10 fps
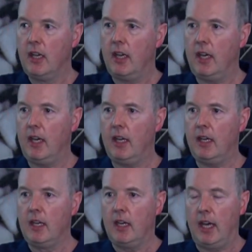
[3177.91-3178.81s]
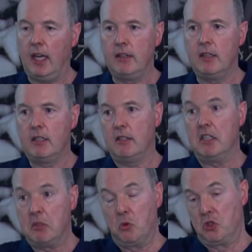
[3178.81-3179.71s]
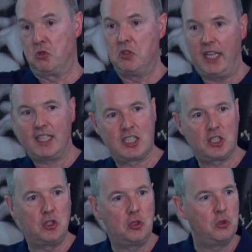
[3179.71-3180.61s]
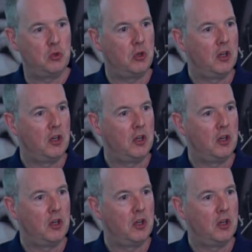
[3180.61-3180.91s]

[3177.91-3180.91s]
And it was next to